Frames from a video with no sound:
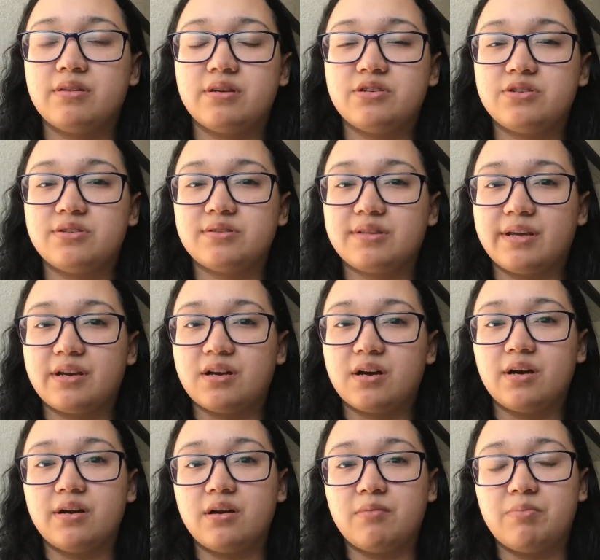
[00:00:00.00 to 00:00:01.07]
They just like
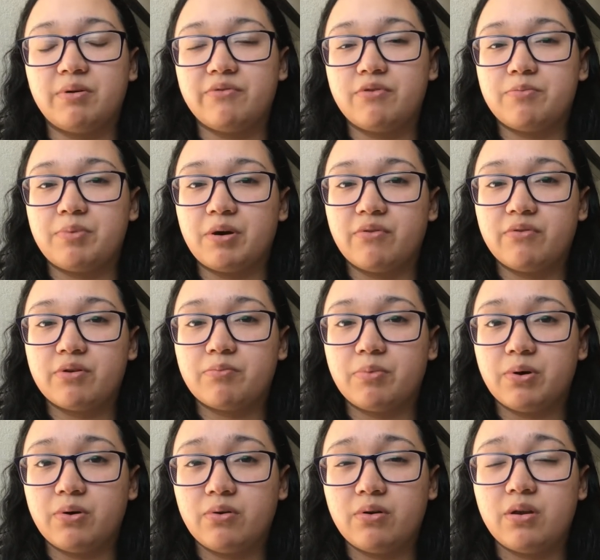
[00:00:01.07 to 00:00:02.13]
cut above your pelvic
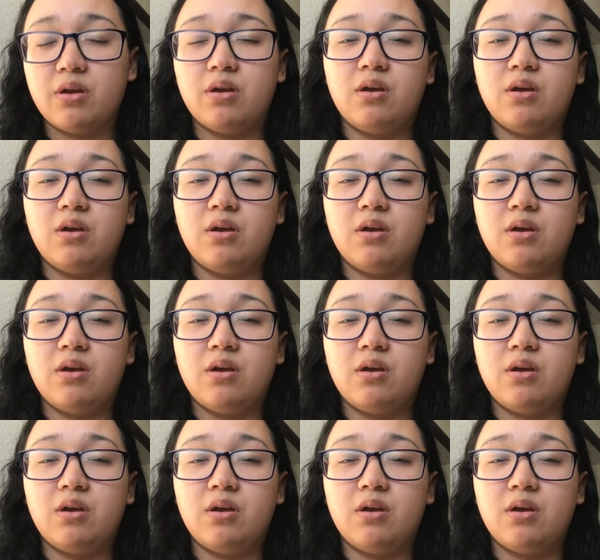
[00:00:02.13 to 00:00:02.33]
bone